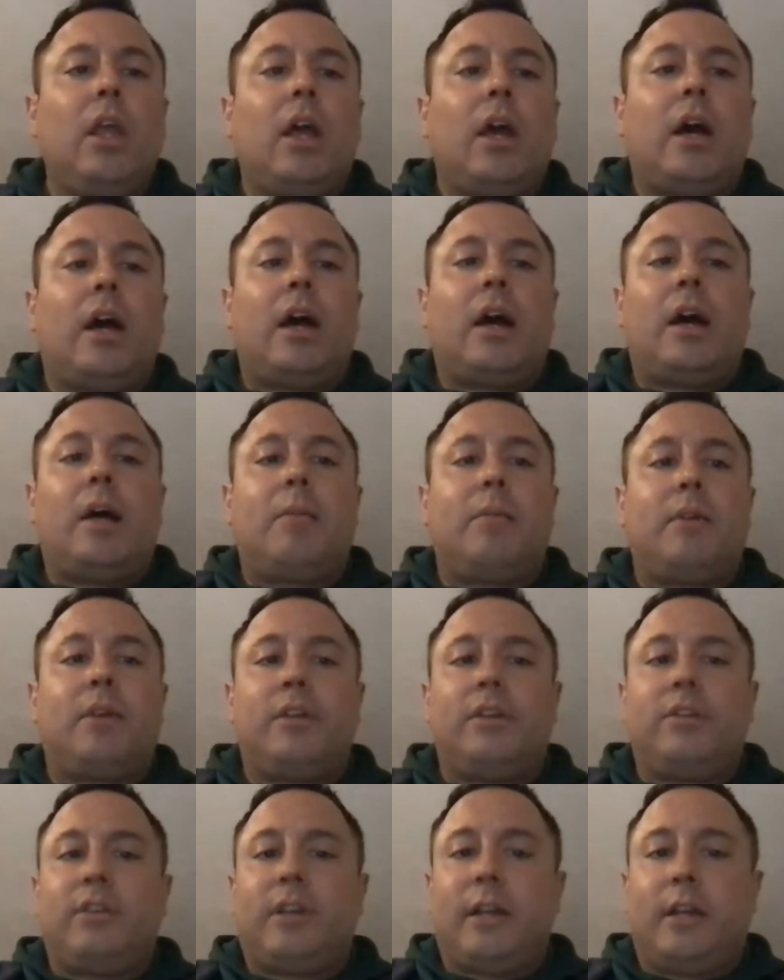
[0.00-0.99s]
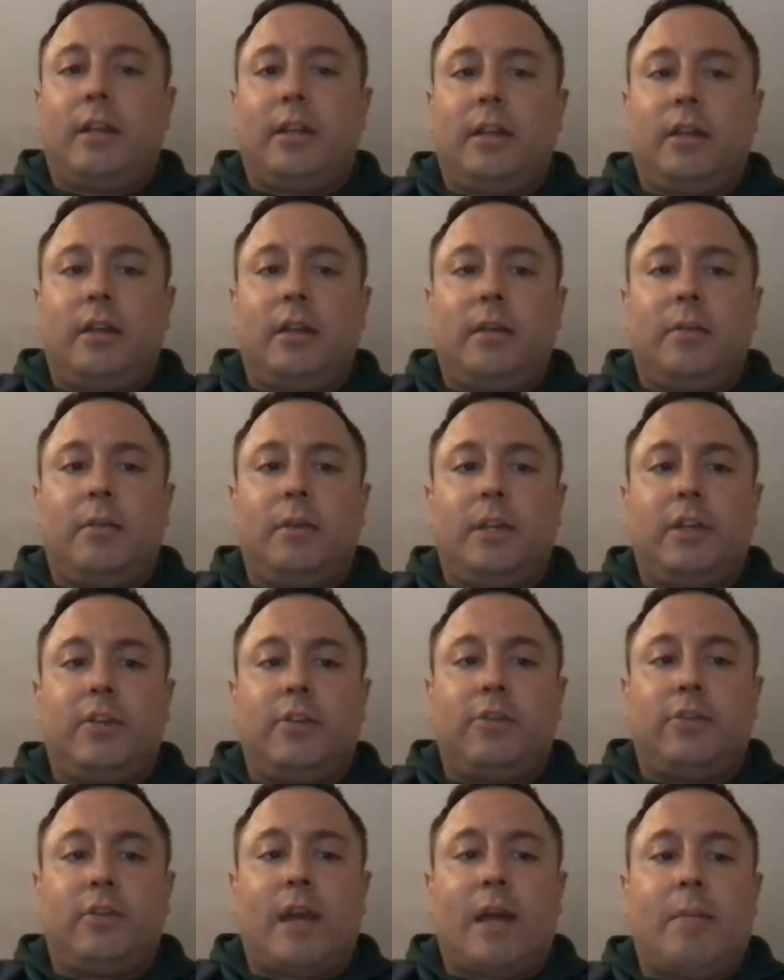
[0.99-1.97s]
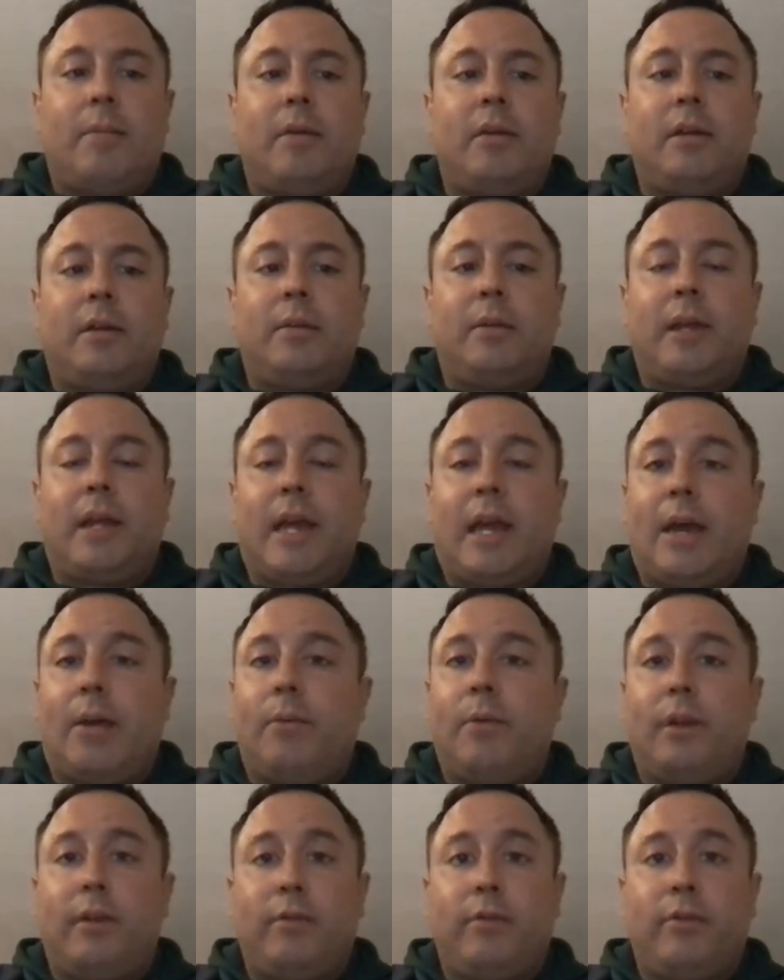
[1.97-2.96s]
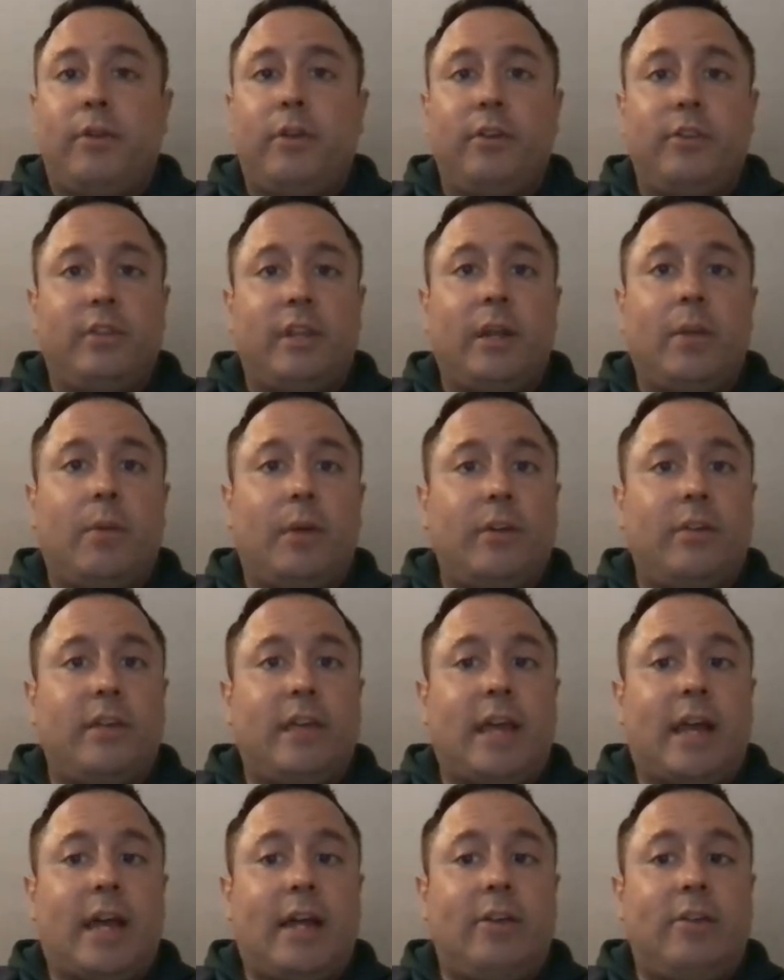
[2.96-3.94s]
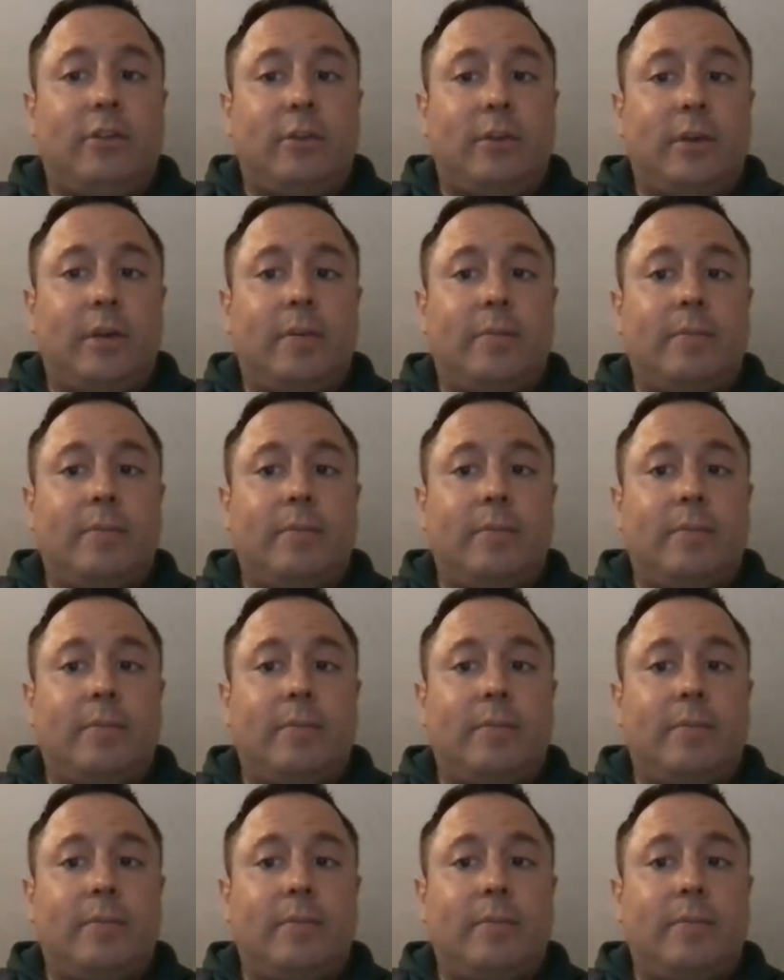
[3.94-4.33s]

I'm going to title it, I'm going to describe it, I'm going to add whatever it is that I want to add to it.